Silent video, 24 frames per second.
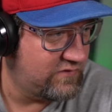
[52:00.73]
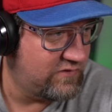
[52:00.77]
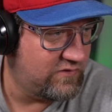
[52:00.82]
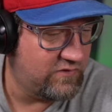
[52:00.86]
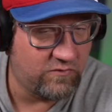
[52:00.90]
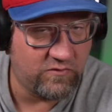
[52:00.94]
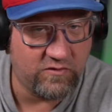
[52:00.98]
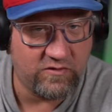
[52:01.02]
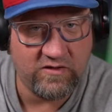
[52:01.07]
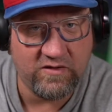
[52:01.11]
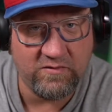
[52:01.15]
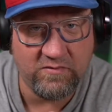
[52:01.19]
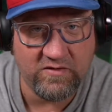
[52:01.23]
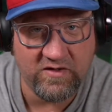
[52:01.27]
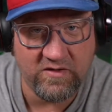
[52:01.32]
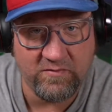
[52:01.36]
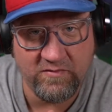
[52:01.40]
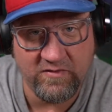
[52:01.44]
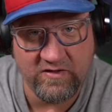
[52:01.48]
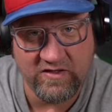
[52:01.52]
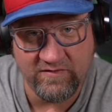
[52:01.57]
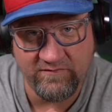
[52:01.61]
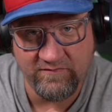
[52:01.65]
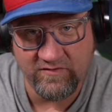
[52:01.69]
Well, let
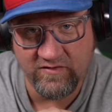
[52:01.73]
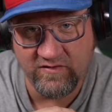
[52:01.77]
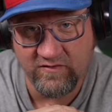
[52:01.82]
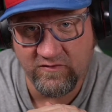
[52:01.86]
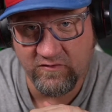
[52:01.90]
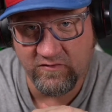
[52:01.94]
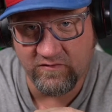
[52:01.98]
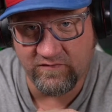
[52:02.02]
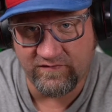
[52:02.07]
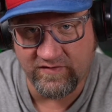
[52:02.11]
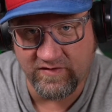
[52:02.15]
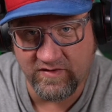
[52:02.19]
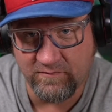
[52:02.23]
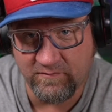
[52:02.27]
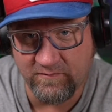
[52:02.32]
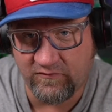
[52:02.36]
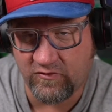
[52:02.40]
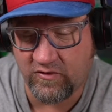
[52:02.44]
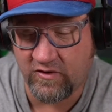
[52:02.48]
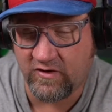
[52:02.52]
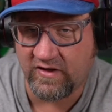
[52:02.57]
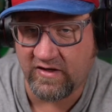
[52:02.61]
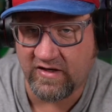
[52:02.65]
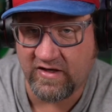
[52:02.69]
me give you a little tip for
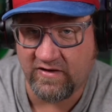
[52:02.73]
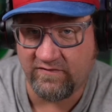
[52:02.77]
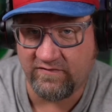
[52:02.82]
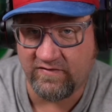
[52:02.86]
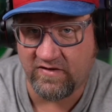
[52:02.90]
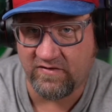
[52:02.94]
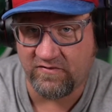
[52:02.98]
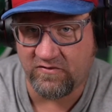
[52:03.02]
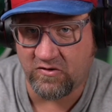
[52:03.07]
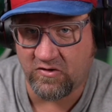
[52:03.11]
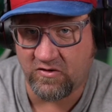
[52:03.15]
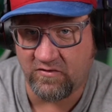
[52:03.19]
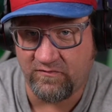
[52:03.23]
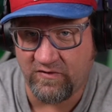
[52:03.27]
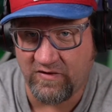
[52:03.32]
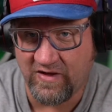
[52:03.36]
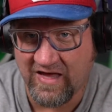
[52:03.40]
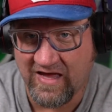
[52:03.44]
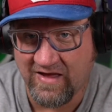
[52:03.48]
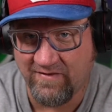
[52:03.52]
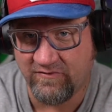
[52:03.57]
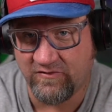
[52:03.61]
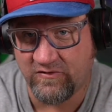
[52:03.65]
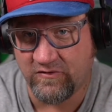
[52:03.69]
all you guys out there. If you
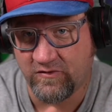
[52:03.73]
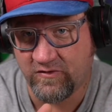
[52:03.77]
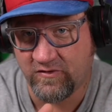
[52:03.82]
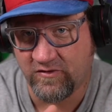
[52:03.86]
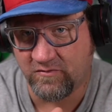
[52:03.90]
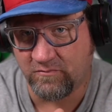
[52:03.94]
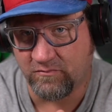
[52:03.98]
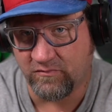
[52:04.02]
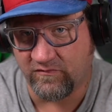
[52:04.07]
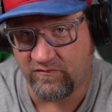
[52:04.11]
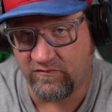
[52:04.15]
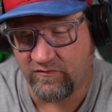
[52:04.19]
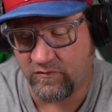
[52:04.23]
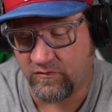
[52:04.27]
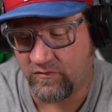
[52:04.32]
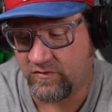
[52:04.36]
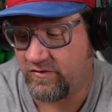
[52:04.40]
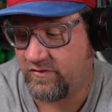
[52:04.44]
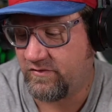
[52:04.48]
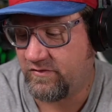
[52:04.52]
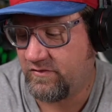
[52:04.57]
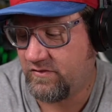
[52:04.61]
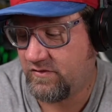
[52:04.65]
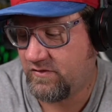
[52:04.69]
haven't heard it
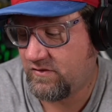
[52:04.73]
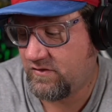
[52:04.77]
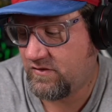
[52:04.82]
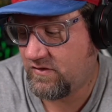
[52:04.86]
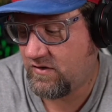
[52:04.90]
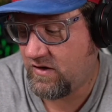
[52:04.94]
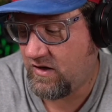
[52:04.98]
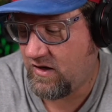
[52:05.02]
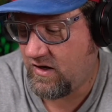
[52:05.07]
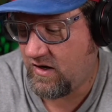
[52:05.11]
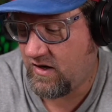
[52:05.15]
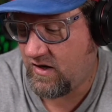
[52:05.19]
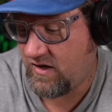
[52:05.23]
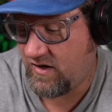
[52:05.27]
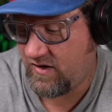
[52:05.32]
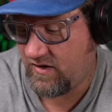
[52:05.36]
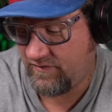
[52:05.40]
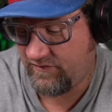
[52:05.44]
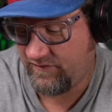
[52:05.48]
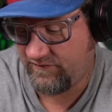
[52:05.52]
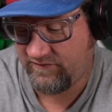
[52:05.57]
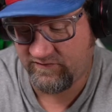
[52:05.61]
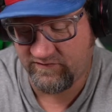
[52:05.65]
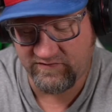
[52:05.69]
before,
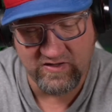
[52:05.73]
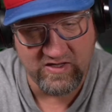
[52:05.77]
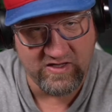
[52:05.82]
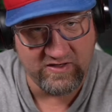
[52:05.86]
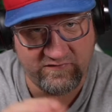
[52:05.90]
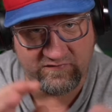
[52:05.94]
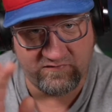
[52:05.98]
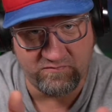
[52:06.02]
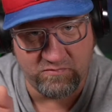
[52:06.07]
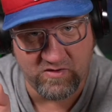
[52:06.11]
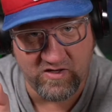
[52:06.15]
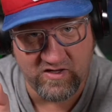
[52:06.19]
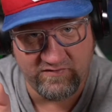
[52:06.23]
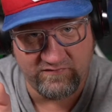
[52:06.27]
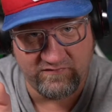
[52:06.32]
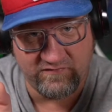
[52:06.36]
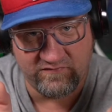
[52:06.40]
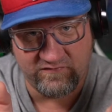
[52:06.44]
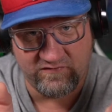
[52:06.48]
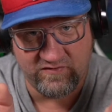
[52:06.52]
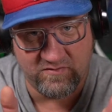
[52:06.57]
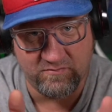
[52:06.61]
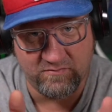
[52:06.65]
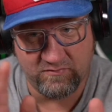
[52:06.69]
this is not a
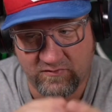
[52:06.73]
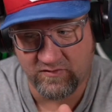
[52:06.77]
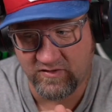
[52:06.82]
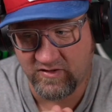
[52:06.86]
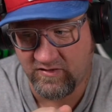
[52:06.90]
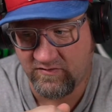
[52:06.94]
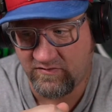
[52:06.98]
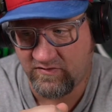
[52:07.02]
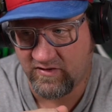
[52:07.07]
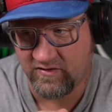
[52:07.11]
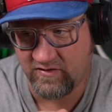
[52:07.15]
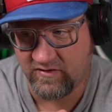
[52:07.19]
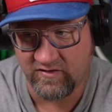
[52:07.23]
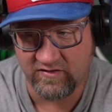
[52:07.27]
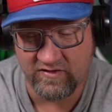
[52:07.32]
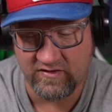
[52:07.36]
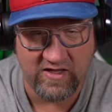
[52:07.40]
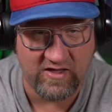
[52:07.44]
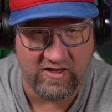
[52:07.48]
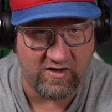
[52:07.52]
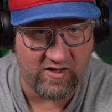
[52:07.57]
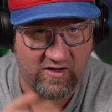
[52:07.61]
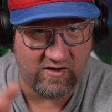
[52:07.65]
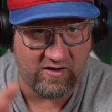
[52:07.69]
sponsorship or anything like
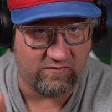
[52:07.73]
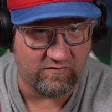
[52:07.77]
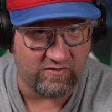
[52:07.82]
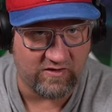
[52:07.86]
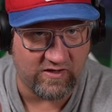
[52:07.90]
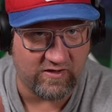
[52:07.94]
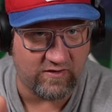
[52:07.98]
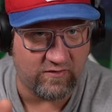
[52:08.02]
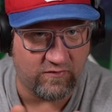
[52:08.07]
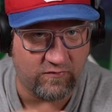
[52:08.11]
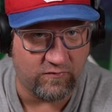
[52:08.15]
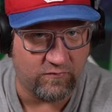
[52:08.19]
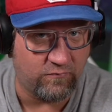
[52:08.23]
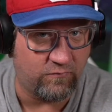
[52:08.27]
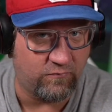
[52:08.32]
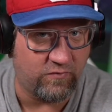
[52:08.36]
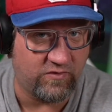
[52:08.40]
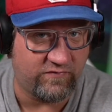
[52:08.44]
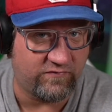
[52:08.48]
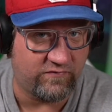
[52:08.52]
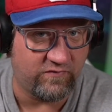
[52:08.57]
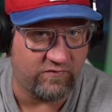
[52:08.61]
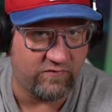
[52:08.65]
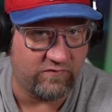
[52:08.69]
that, and I don't care
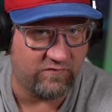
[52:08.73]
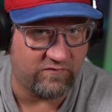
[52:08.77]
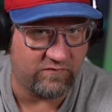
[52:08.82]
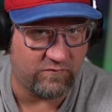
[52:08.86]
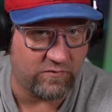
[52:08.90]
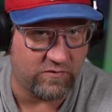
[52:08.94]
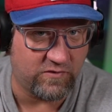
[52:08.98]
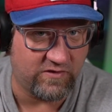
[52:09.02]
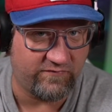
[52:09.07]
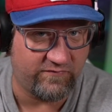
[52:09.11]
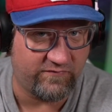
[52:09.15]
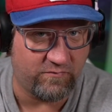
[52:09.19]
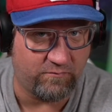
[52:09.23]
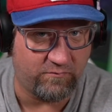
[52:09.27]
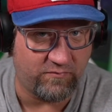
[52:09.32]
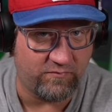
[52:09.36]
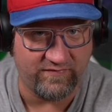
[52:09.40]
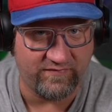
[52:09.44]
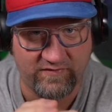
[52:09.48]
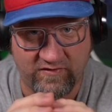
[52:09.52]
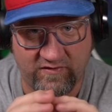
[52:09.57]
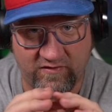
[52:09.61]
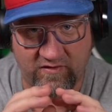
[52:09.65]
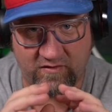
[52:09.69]
what you use or whatever,
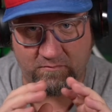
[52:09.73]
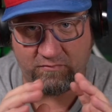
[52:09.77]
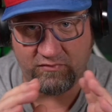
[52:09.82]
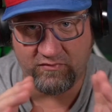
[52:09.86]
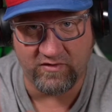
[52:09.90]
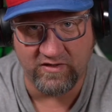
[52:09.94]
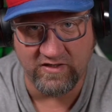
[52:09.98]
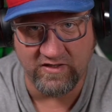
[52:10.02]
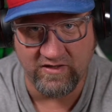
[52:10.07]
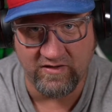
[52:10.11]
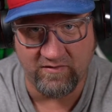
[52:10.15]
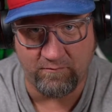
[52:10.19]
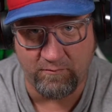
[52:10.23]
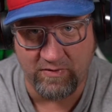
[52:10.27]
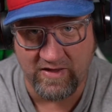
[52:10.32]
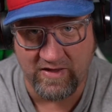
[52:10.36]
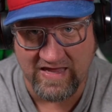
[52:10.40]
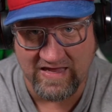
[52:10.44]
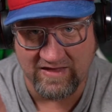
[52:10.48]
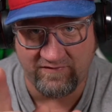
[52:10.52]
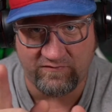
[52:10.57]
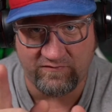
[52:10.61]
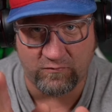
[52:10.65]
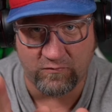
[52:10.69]
but there are plenty of
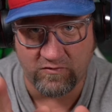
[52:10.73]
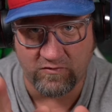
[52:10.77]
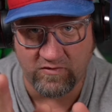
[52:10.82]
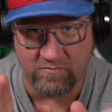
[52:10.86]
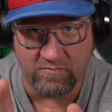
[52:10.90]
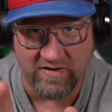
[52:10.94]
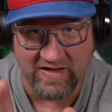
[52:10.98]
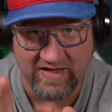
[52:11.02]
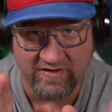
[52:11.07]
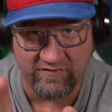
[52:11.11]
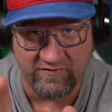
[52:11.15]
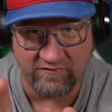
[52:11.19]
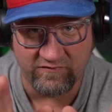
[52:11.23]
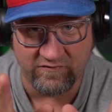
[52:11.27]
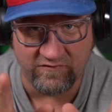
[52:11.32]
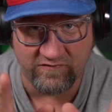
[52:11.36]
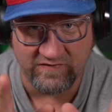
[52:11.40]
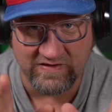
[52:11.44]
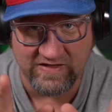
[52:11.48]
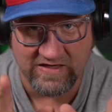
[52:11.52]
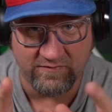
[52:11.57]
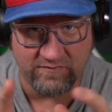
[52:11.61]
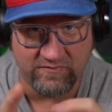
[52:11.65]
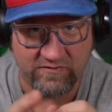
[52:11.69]
password
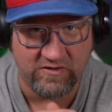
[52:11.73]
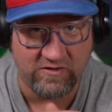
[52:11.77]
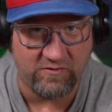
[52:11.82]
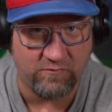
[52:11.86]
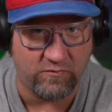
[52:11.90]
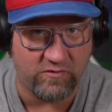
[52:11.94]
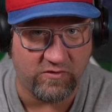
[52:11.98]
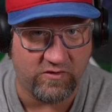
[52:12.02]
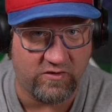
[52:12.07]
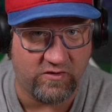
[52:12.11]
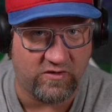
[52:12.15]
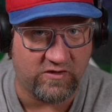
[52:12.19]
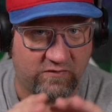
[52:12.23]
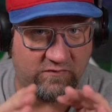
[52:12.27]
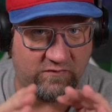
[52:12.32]
managers out there where you